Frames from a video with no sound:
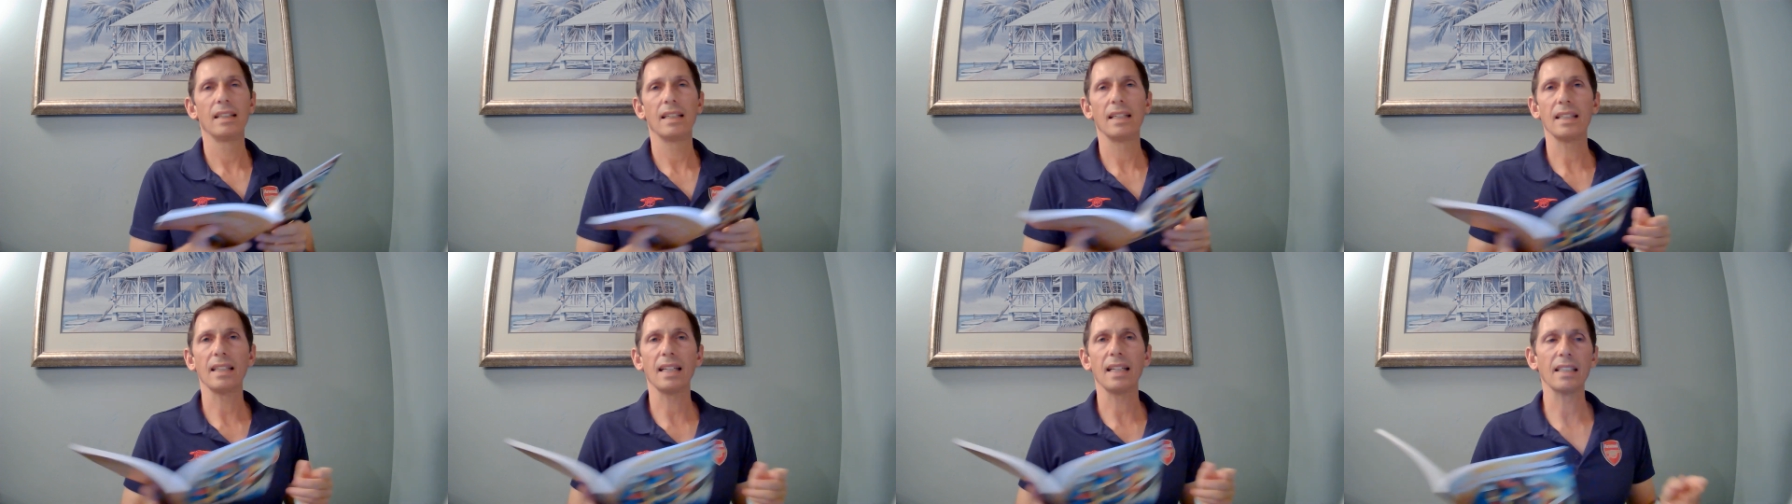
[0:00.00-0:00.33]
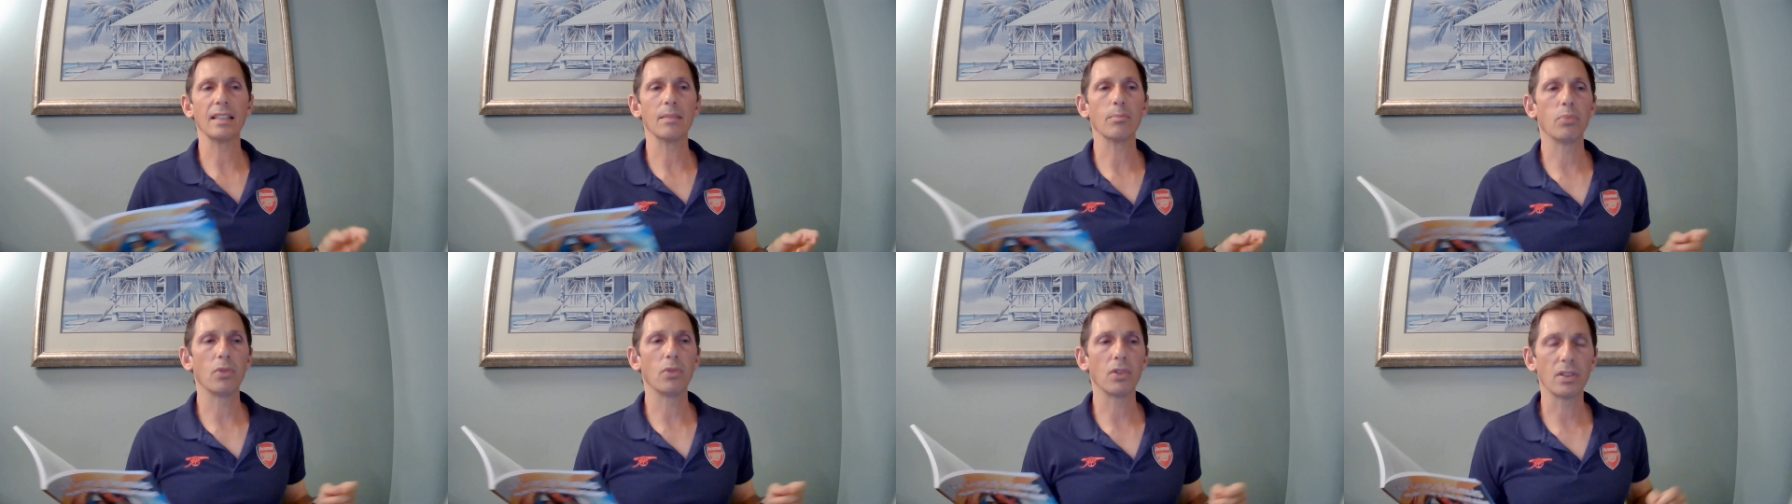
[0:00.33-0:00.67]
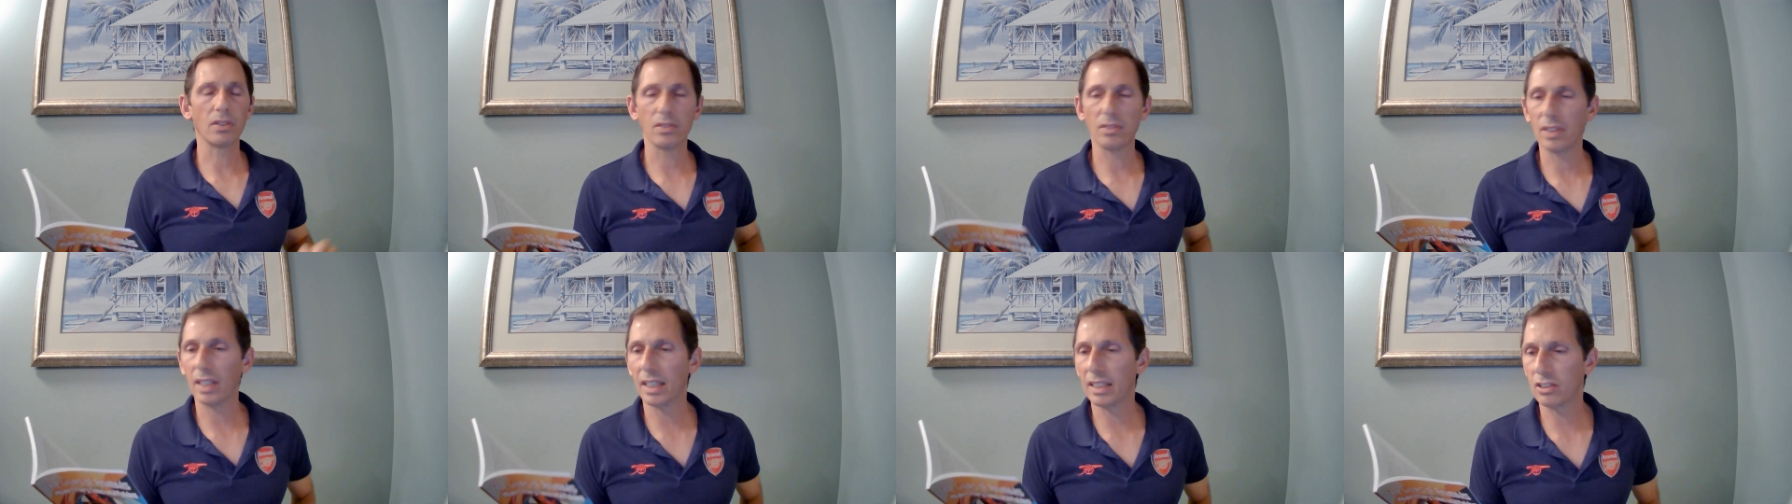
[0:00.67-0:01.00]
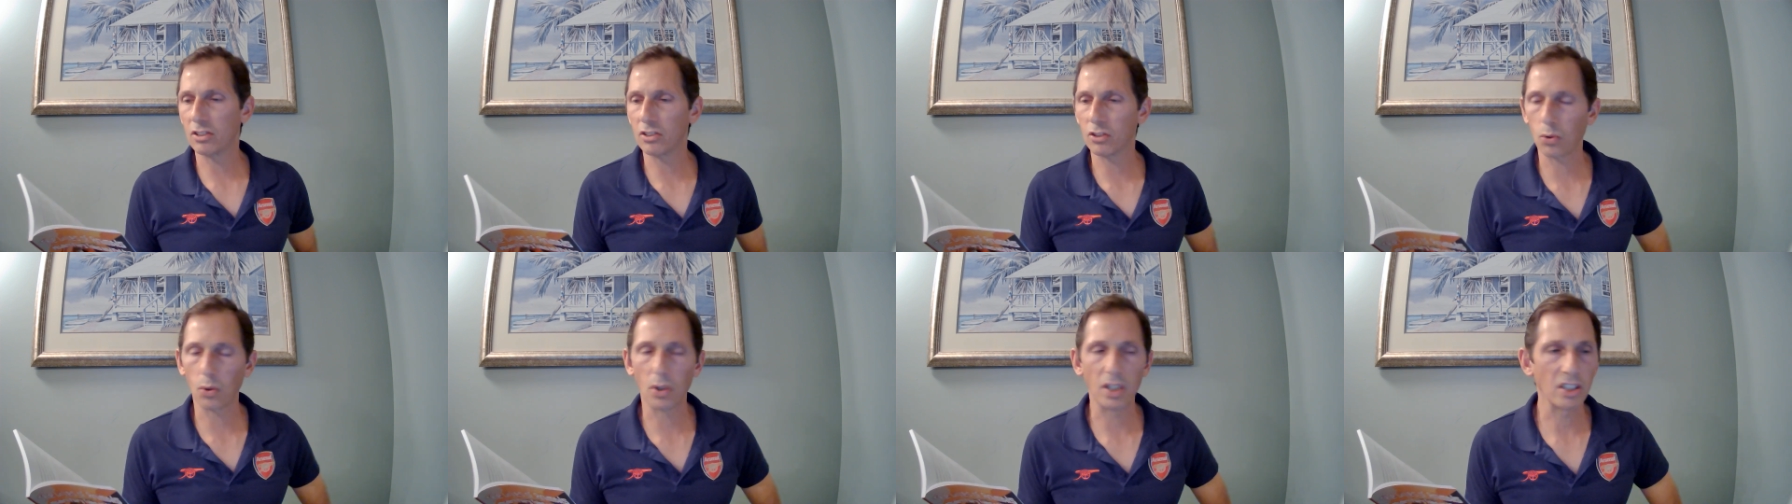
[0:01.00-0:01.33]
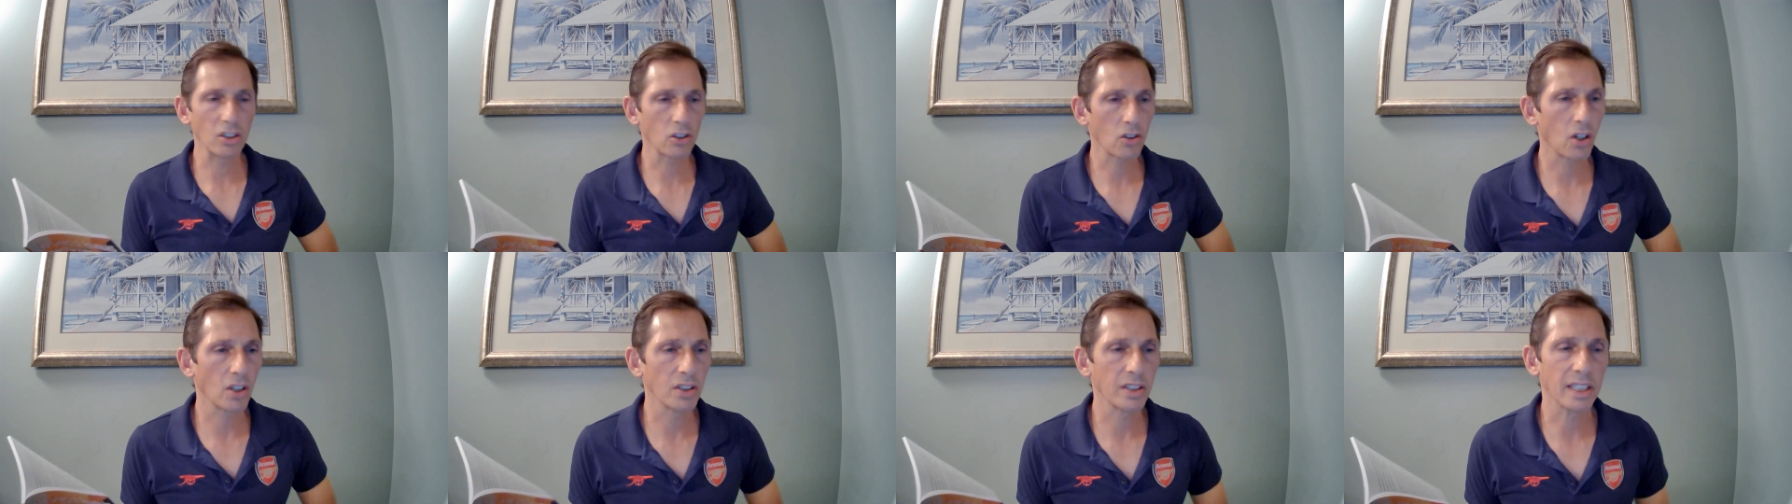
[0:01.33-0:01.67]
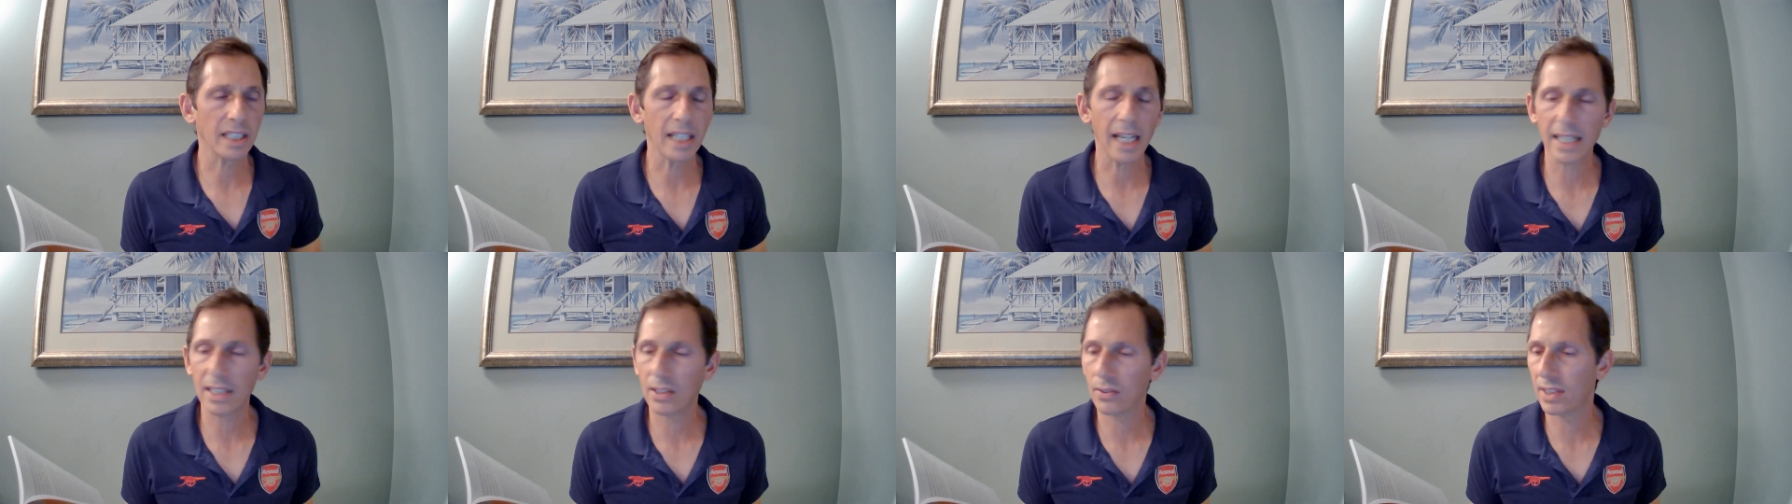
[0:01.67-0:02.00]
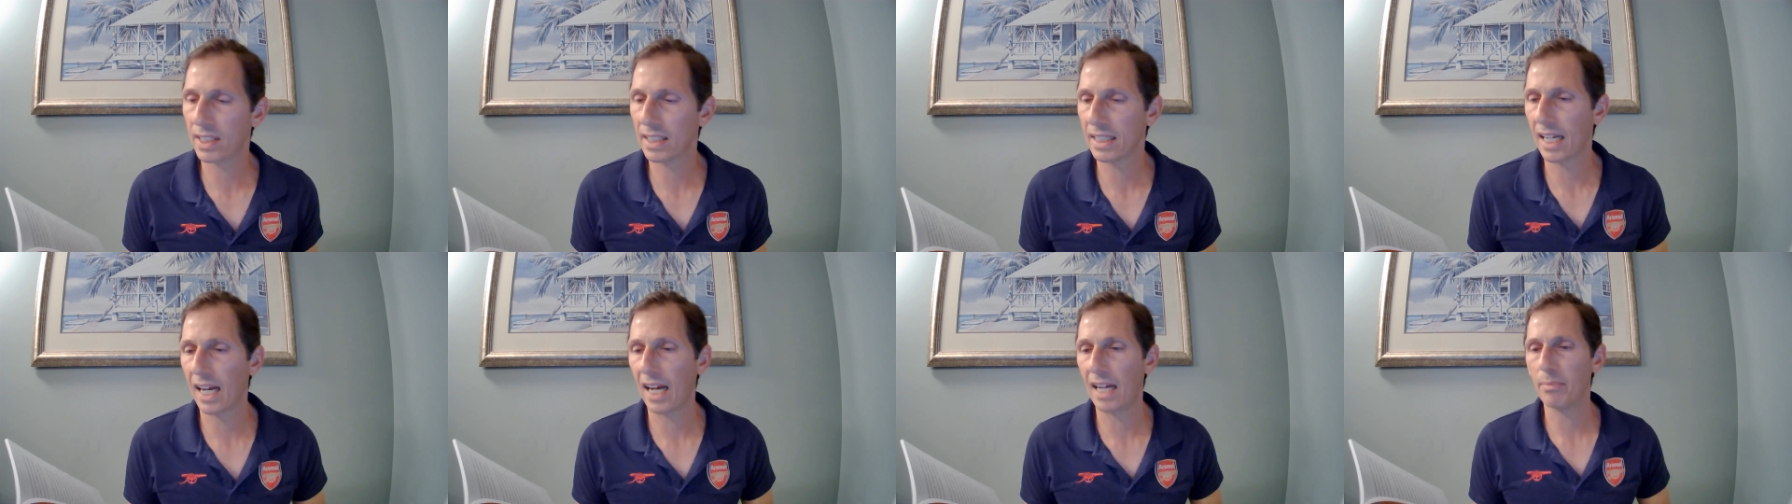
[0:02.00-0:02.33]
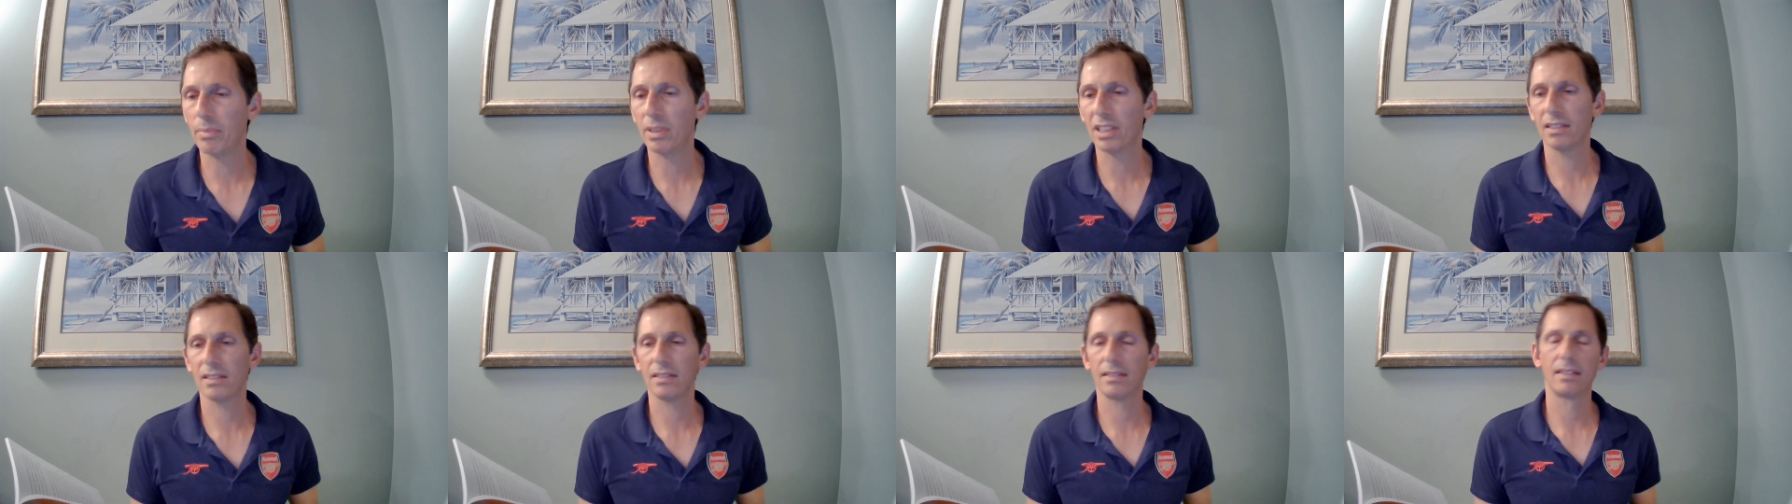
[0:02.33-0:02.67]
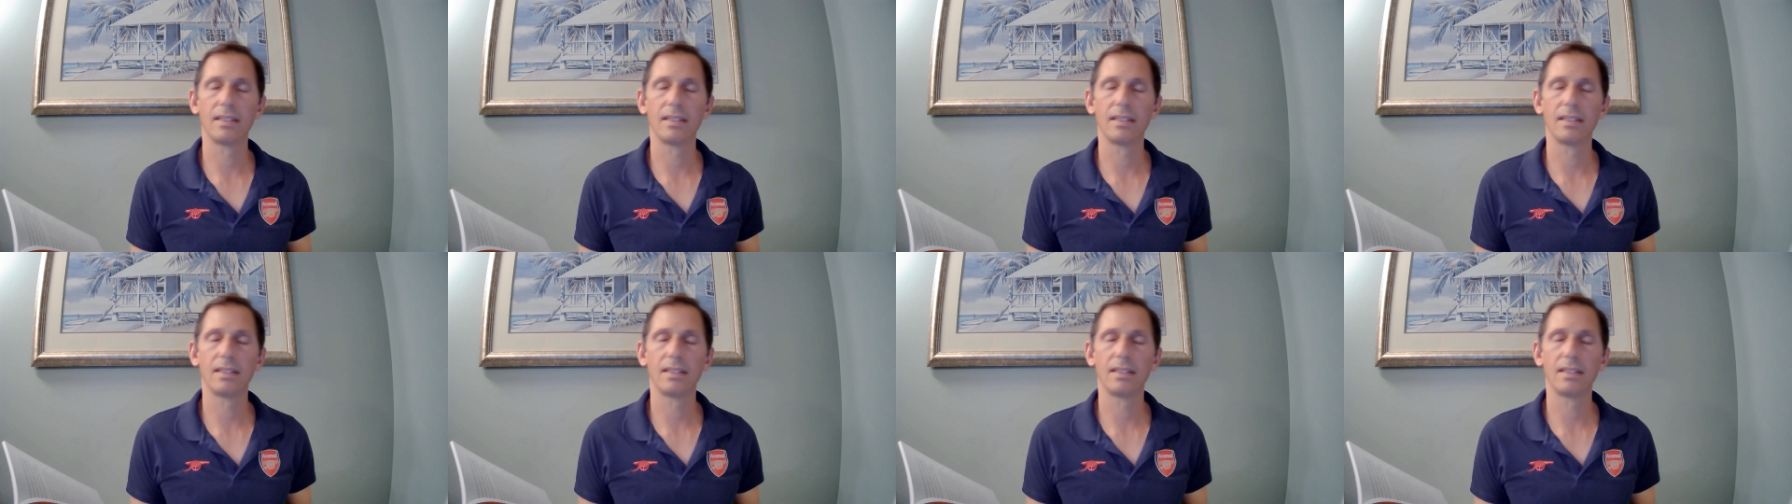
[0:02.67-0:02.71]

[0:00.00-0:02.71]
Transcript: Again, the book, the story is called The Gator and the Ibis.